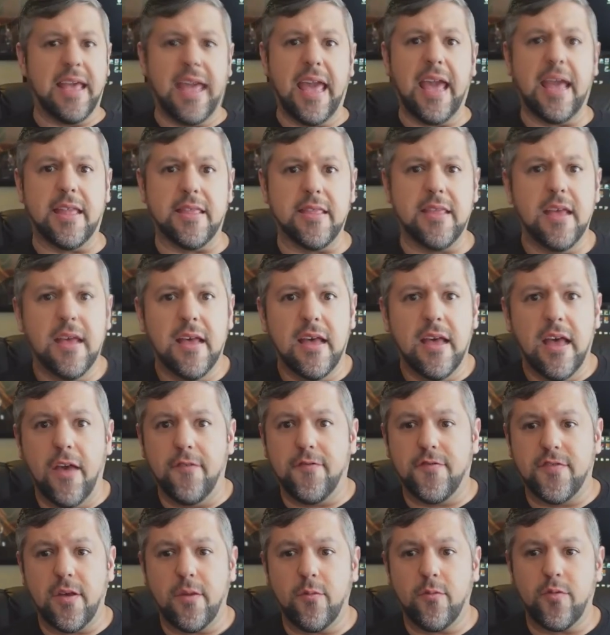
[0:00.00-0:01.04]
Again,
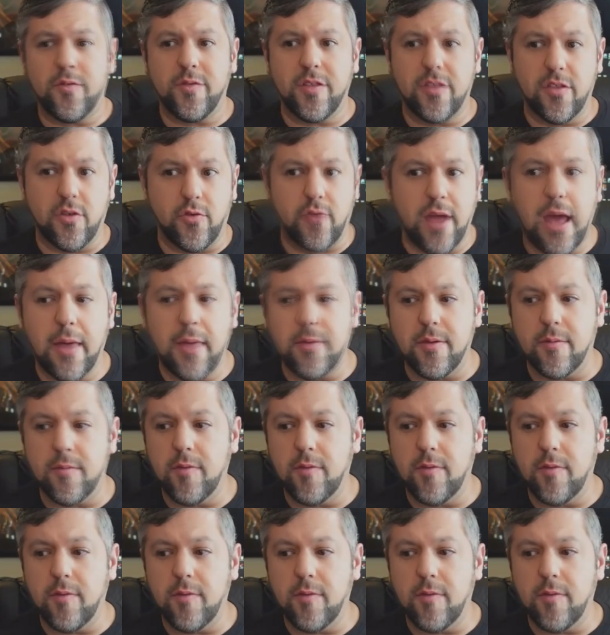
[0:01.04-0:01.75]
if someone were to grab